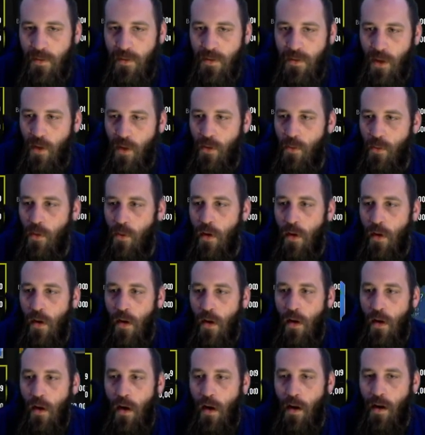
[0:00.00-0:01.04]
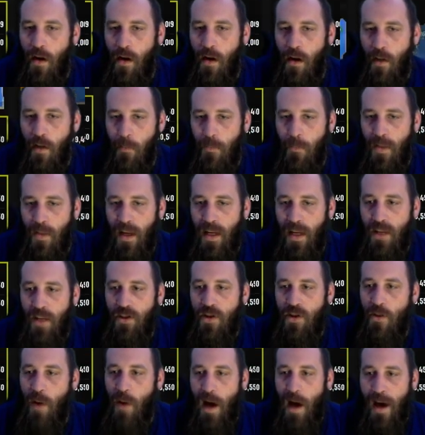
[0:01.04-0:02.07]
So the
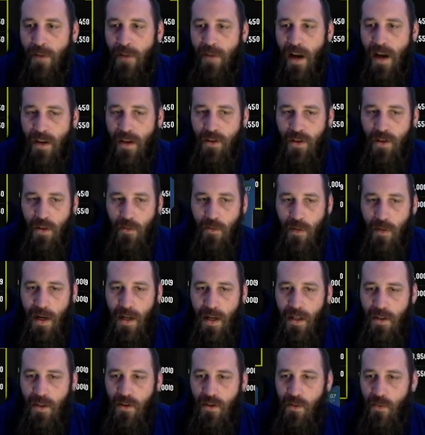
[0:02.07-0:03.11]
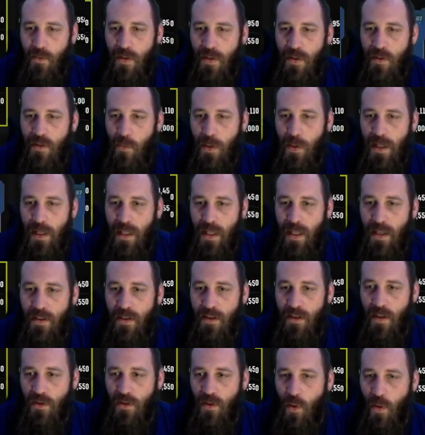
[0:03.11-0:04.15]
issue I've actually ran into this week
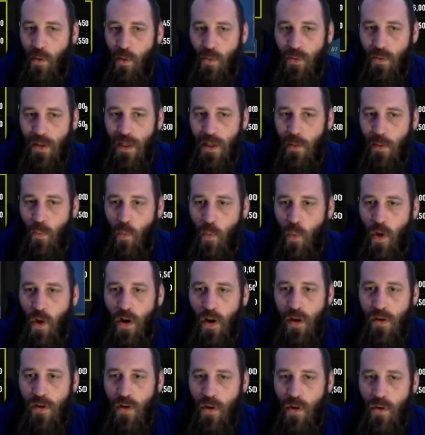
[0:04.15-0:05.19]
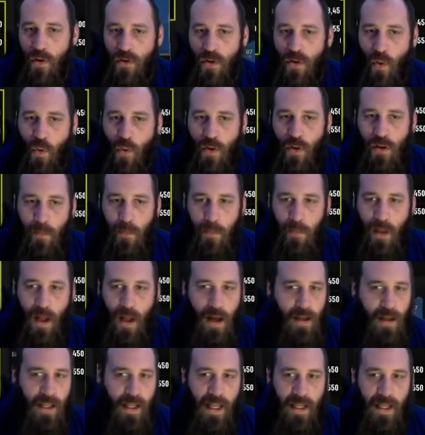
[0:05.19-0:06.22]
is there's only one of those on the
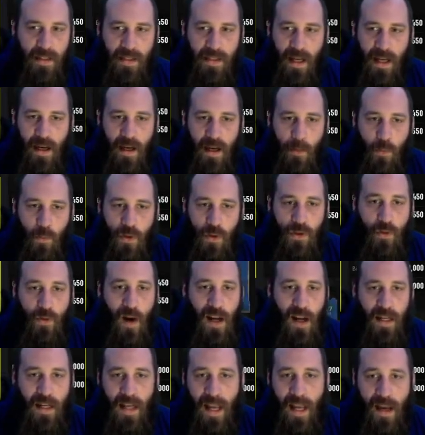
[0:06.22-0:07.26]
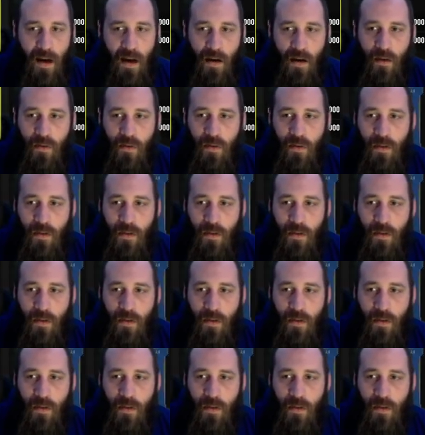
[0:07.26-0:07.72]
block at a time, which right now,